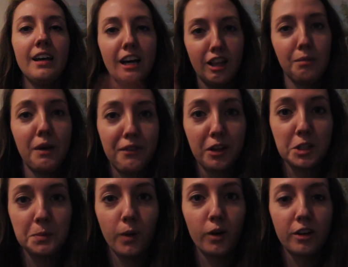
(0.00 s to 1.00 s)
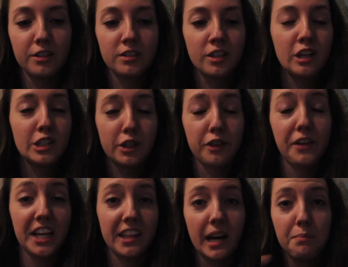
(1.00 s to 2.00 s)
Hello, my fellow explorers. So the
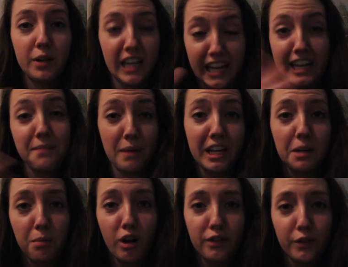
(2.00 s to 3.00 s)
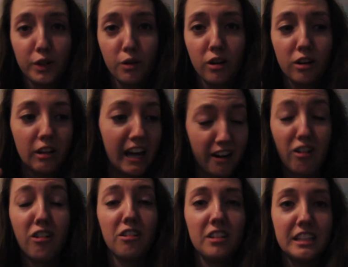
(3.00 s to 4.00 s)
fact that I put any makeup on for you all at
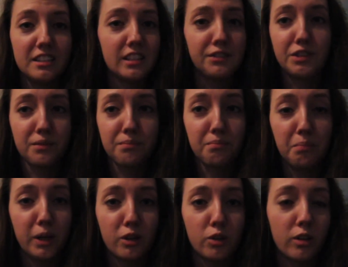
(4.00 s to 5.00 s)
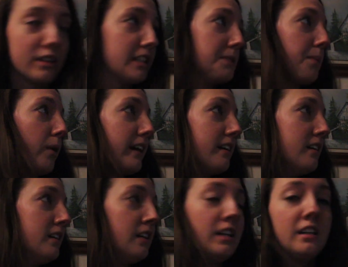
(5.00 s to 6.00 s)
all is even a miracle at this point.
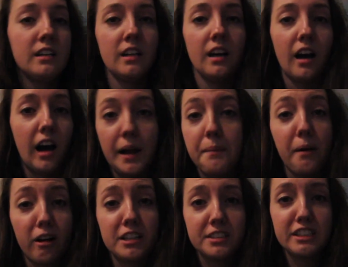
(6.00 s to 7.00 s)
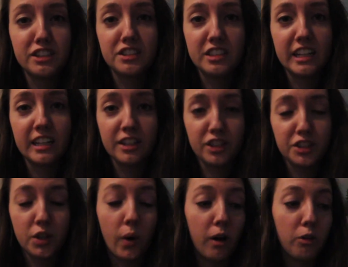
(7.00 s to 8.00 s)
I honestly just did it just
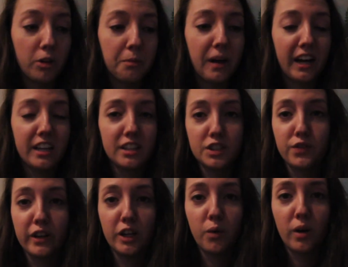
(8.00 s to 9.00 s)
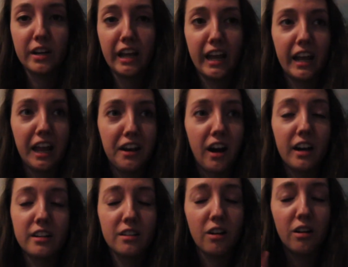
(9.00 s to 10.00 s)
so I'll look back at this video one day and
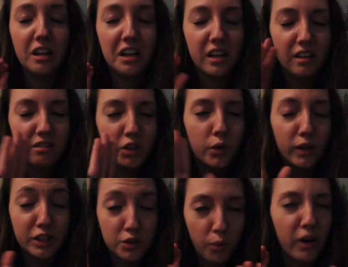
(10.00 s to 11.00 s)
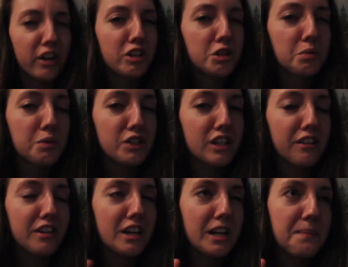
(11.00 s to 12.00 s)
not cringe 100% of
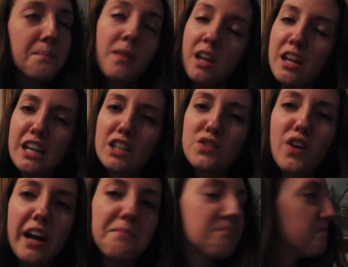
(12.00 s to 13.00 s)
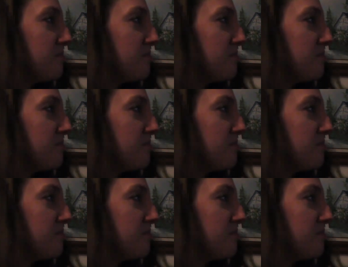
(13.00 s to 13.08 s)
the time. It's fine.